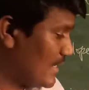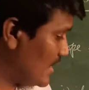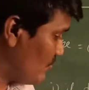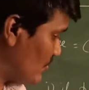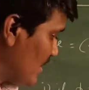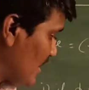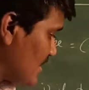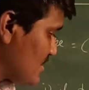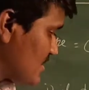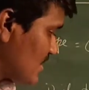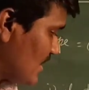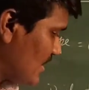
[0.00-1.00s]
If theta
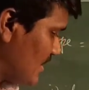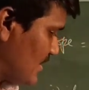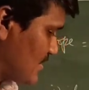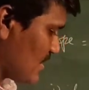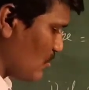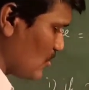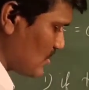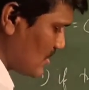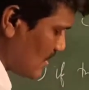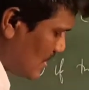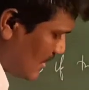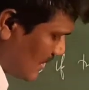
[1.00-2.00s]
is 30, suppose
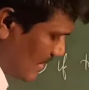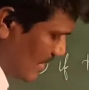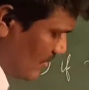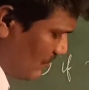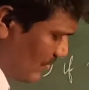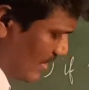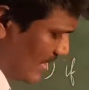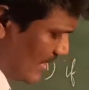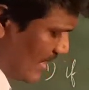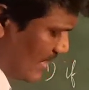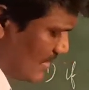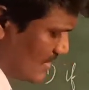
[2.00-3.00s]
if
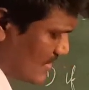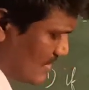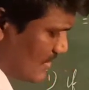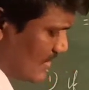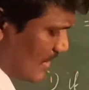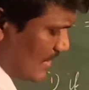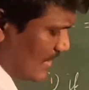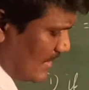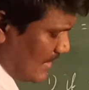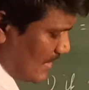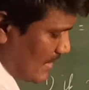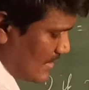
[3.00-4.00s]
theta is
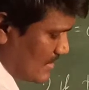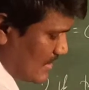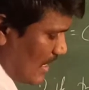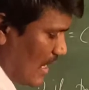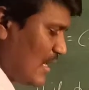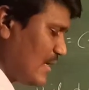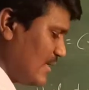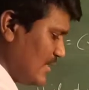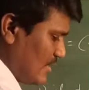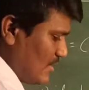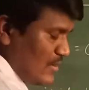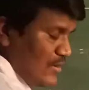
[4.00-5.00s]
30 degrees,
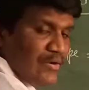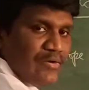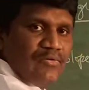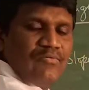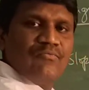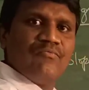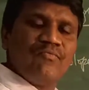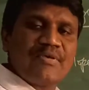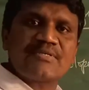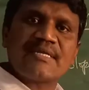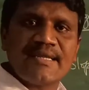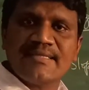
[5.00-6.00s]
already we
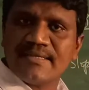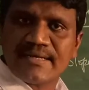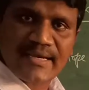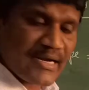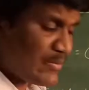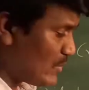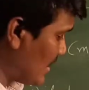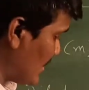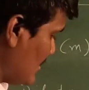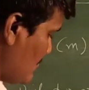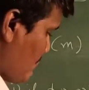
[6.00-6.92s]
studied in the trigonometry,